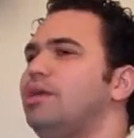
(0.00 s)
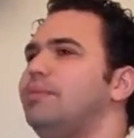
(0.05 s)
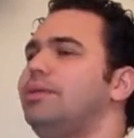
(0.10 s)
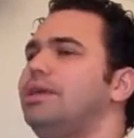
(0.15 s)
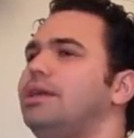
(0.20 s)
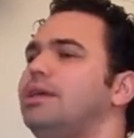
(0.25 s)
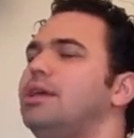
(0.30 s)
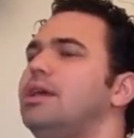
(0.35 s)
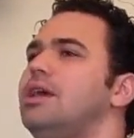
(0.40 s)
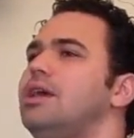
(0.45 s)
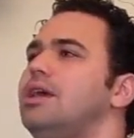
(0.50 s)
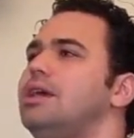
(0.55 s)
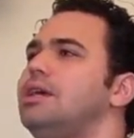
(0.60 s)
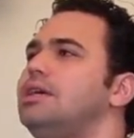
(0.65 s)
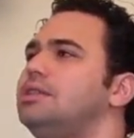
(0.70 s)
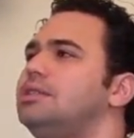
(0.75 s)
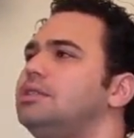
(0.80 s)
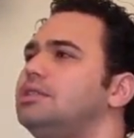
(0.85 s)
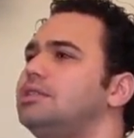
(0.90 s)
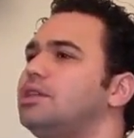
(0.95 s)
big
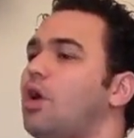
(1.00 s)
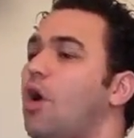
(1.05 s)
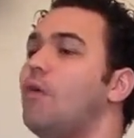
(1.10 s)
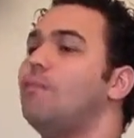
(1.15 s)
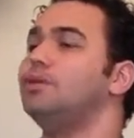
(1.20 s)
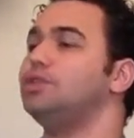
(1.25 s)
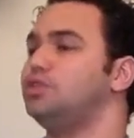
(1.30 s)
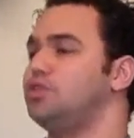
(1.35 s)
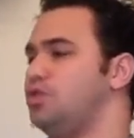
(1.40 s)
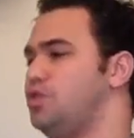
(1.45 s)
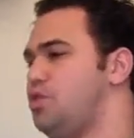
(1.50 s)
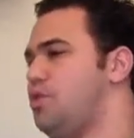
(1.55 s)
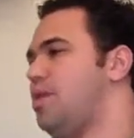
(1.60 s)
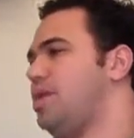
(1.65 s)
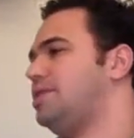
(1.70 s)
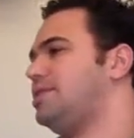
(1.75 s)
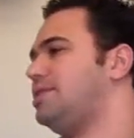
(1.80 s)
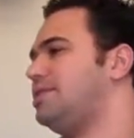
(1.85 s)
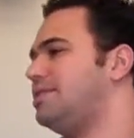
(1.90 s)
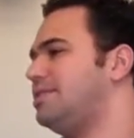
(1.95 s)
is coming to
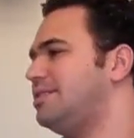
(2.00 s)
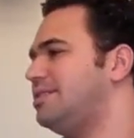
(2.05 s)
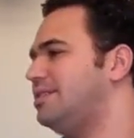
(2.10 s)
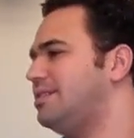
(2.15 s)
US.